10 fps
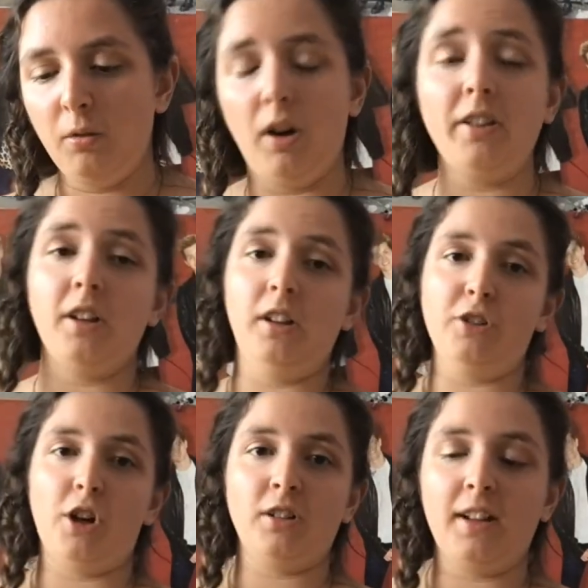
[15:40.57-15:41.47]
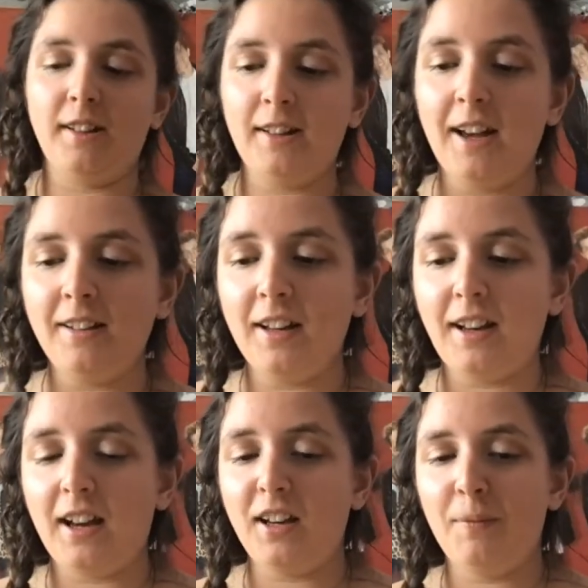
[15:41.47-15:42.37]
what the doctor said,
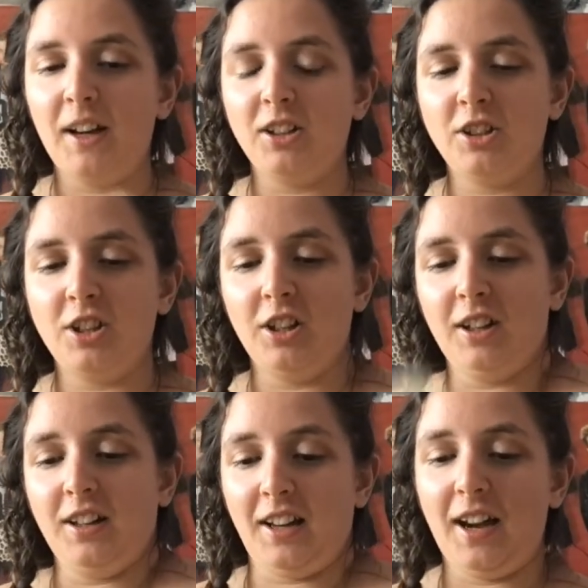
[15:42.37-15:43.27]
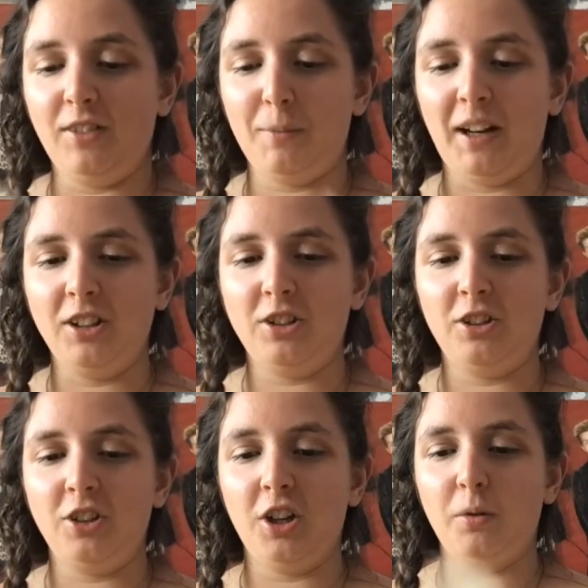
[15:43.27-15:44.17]
and then he managed to, and how he managed
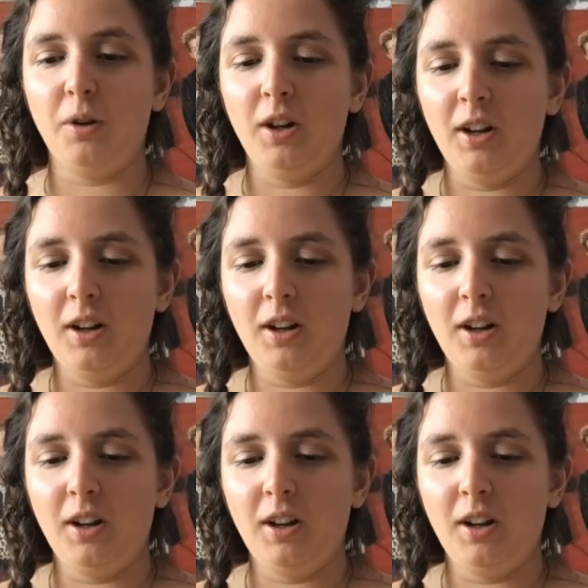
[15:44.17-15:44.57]
to do